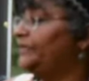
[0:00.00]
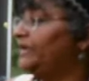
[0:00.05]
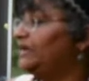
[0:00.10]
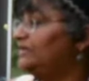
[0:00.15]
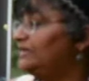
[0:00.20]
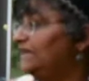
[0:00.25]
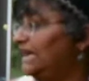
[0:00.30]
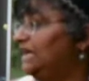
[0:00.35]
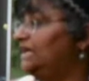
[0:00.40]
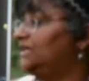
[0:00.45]

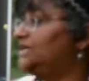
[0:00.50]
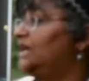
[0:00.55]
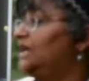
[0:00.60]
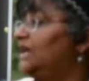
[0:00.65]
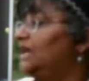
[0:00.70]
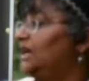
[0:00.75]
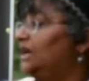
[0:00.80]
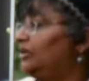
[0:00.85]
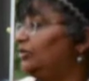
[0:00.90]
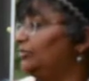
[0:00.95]
state
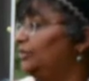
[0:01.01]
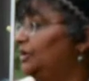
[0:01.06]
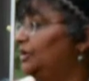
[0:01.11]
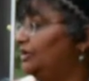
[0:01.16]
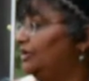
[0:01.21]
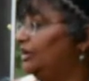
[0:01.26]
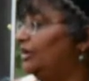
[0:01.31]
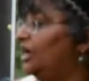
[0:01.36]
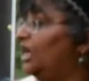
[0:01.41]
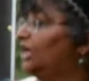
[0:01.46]

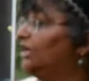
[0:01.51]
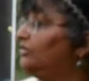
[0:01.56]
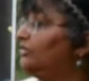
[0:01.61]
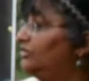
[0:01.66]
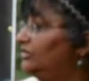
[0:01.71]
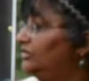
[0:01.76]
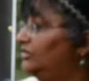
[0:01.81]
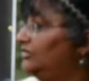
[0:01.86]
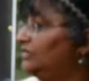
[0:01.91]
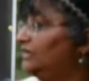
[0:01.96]
community
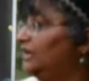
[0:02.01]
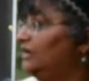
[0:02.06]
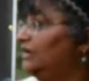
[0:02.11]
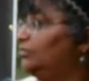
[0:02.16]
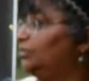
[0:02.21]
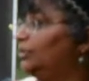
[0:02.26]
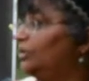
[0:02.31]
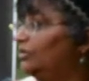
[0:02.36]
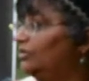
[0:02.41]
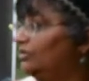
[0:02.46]
colleges
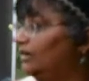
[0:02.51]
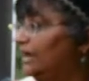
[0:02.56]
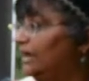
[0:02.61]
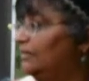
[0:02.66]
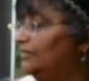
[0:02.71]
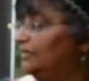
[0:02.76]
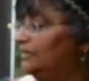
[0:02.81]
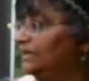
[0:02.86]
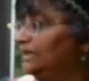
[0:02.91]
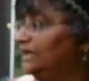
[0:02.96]
and
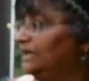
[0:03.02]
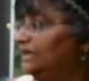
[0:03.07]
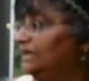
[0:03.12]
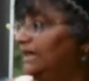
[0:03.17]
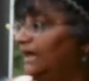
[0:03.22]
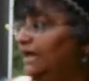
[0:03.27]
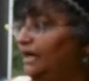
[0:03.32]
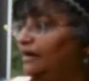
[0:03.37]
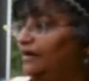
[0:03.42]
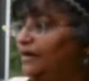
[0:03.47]
programs in
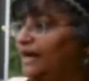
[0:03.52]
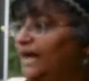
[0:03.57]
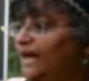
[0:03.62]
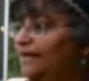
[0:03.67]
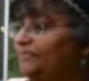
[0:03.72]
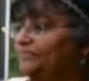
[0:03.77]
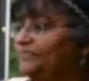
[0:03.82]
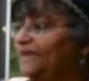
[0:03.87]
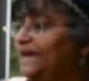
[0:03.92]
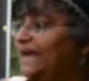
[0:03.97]
the
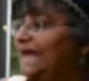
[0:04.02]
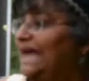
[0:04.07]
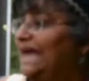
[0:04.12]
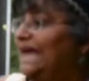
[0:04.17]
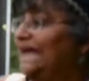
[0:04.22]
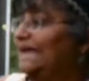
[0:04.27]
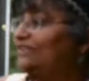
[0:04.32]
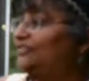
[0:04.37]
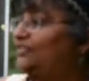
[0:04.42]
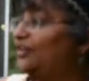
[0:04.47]
area.
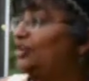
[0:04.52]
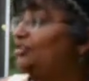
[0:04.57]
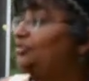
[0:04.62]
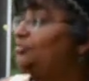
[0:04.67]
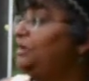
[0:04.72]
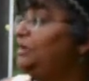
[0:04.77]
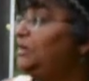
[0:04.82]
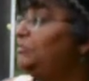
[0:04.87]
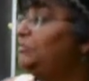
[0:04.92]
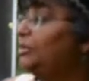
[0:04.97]
As far
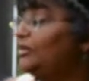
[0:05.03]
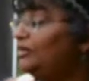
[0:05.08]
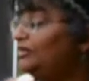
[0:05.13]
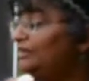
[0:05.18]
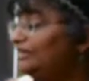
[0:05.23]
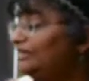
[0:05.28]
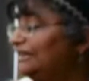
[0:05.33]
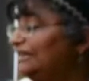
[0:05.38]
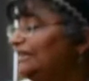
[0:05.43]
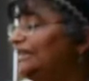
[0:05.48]
as me
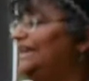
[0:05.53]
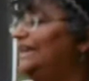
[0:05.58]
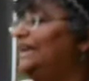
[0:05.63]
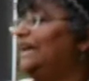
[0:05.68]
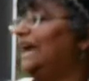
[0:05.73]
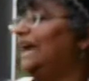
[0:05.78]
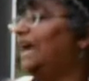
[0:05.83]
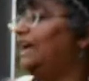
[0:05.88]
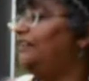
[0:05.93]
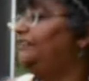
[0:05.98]

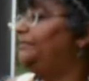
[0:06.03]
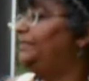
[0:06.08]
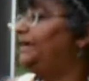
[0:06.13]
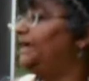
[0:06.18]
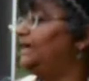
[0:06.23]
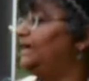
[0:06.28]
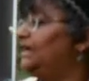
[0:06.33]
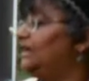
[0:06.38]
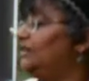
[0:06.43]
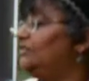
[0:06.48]
personally, I've
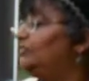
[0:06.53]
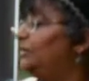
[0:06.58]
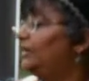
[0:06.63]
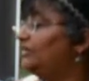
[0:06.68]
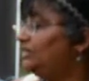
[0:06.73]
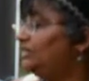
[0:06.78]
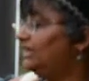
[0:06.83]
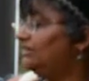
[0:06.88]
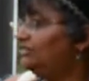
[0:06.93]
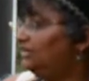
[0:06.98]
been a
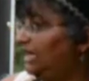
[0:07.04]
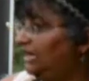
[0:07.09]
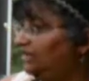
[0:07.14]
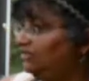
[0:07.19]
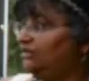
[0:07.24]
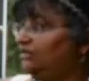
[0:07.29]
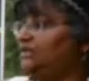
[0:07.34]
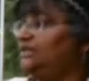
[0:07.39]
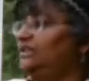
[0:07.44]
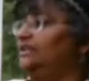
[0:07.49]
special
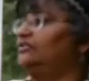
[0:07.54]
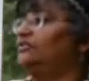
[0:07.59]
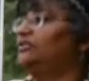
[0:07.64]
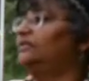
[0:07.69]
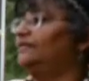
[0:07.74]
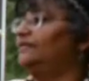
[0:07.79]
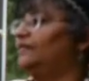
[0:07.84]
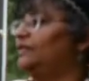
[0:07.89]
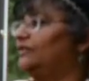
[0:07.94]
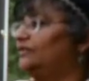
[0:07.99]
education
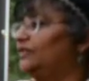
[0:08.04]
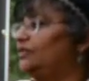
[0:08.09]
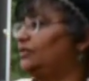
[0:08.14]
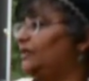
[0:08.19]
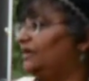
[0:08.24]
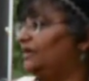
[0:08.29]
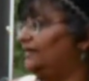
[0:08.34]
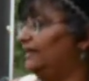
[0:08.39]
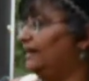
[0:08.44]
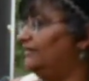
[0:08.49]
teacher for over
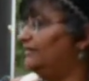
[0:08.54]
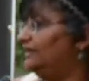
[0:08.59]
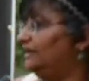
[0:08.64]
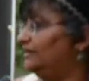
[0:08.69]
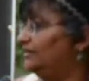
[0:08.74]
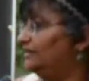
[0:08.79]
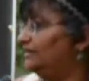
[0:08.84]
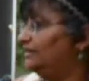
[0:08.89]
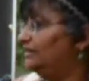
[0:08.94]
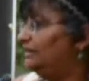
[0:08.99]
25
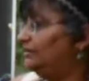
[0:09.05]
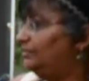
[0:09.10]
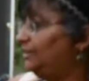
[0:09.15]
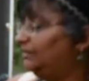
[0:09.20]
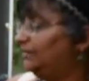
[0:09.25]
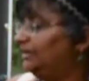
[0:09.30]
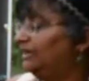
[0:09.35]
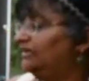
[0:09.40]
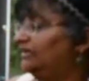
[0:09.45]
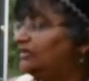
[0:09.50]
years in the
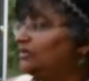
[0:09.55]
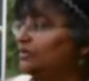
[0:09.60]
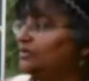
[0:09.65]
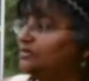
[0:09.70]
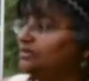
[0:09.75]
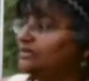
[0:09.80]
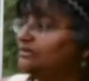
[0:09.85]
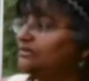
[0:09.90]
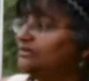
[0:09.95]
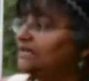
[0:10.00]
public
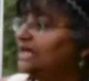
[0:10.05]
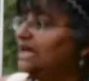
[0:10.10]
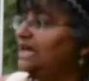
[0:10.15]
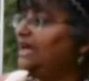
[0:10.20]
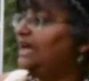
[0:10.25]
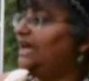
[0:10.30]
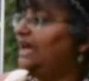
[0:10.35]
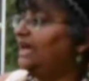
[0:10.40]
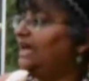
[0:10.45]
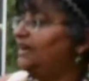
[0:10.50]
schools.
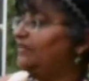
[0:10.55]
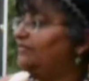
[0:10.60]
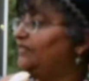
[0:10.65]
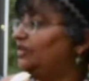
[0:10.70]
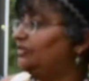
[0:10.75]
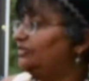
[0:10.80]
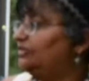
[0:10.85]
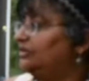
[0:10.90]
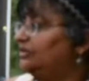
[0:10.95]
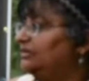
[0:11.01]
I have
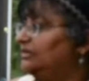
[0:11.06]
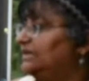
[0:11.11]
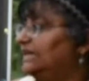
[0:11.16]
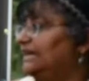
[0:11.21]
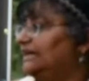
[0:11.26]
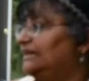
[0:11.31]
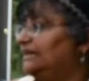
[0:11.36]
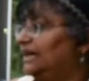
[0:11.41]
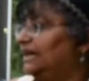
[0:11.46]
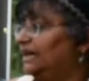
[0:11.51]
also
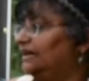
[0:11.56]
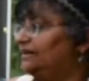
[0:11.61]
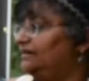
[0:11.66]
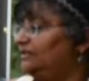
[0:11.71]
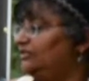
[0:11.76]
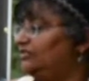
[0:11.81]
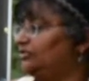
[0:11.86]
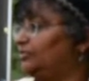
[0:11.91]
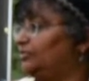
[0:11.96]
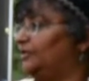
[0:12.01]
done
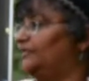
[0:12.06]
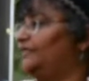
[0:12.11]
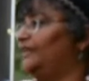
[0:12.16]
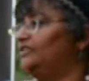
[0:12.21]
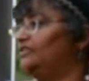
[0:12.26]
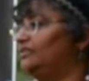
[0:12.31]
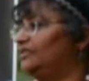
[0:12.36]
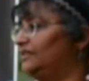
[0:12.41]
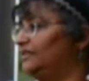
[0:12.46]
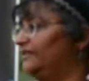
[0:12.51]
teacher
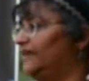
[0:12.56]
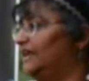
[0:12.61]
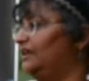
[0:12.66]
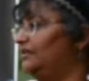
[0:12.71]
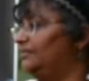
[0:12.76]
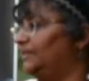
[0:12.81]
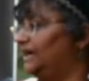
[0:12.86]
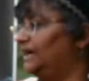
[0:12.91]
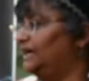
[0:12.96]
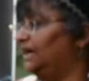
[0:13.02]
professional
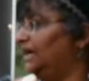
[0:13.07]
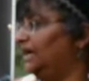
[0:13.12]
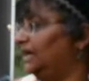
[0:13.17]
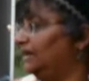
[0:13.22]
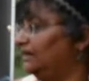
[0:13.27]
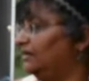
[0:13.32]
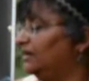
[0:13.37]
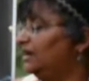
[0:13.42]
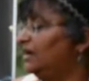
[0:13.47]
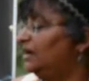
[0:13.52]
development
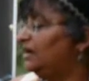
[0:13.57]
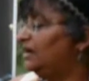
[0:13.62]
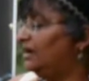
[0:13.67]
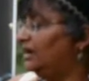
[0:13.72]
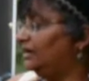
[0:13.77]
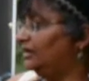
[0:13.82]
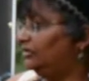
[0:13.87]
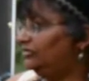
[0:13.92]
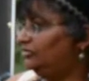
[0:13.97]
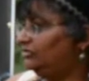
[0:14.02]
and
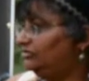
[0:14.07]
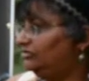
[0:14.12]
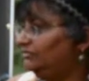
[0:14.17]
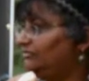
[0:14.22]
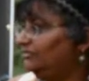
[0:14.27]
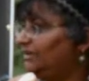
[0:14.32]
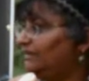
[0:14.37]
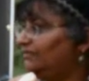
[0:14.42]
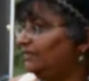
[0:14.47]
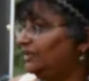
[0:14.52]
college
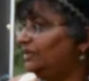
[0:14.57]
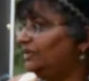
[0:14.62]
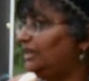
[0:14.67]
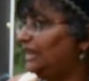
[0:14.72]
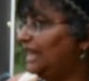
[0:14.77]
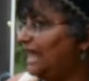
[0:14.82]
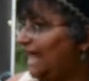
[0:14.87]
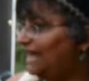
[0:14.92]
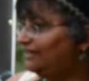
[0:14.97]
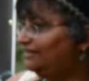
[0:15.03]
level
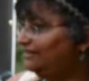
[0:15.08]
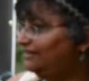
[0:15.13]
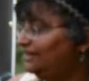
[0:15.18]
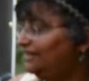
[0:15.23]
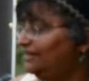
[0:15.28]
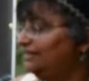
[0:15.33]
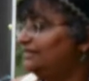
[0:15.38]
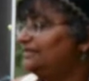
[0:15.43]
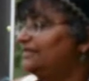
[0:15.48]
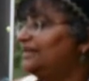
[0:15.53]

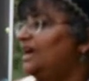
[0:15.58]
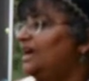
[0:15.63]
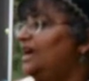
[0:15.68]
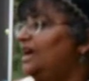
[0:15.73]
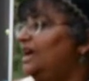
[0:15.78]
classes